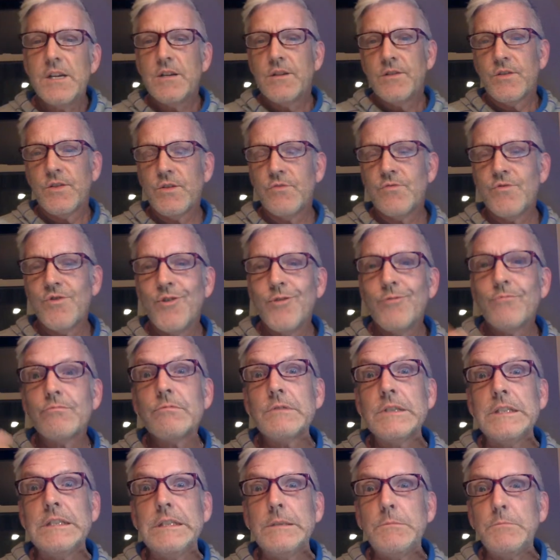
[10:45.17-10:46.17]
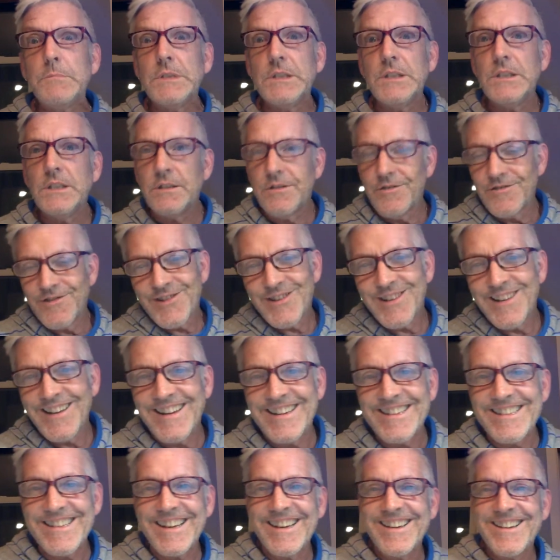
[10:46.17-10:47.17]
So don't read me those
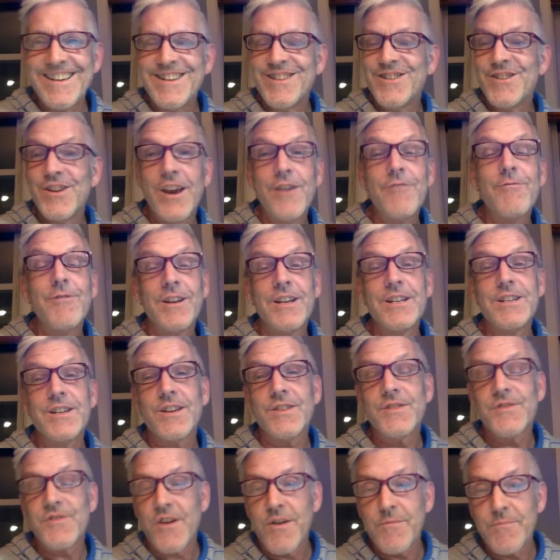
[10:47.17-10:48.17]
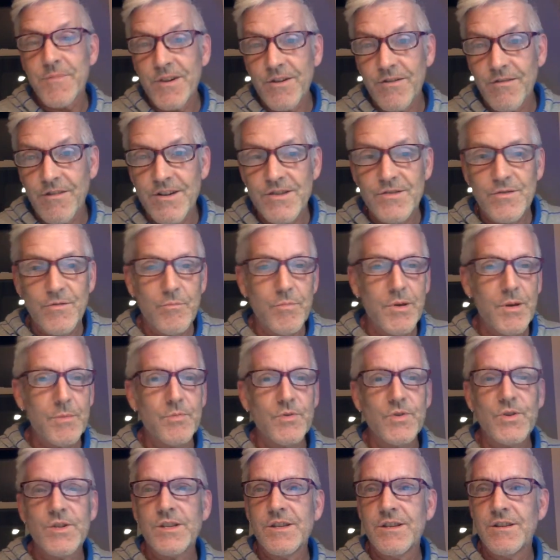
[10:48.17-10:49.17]
slides. Like it really does drive me crazy when
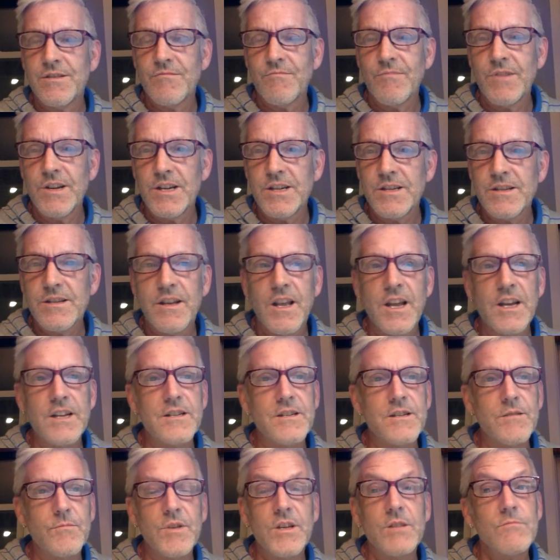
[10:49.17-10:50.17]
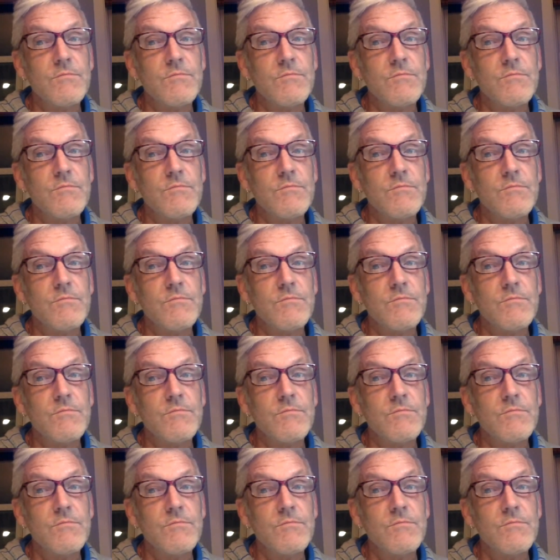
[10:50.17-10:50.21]
people just sit and read a slide to me.